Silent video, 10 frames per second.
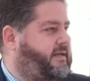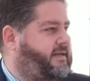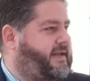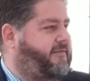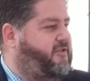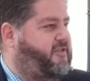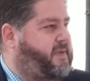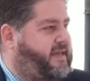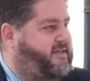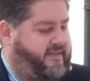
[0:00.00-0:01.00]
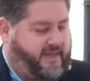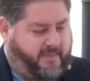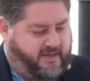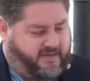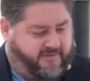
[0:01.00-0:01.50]
Never speaks to them
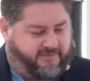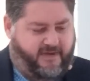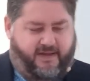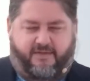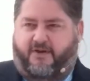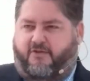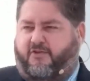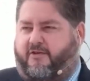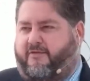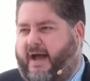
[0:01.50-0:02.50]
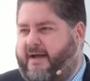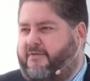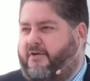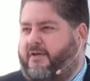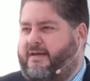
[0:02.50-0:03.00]
as if their
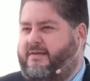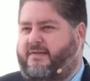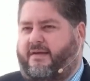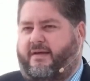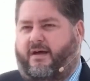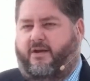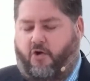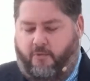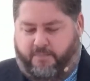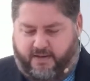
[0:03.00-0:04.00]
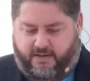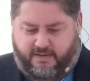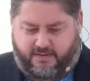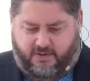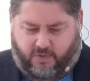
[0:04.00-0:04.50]
survival is an open
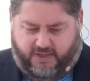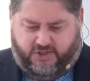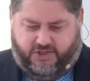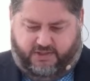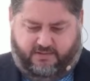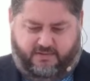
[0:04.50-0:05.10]
question.